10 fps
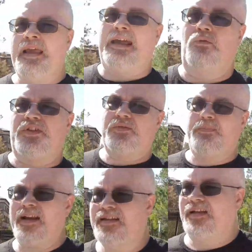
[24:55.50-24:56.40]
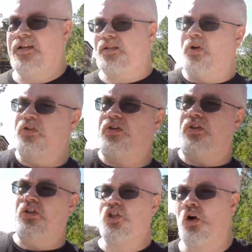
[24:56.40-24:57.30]
and respected as opposed to
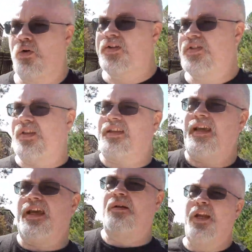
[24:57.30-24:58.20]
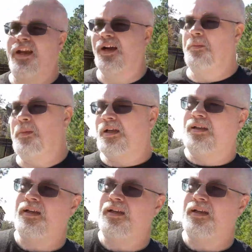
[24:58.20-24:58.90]
the jokes that they had become.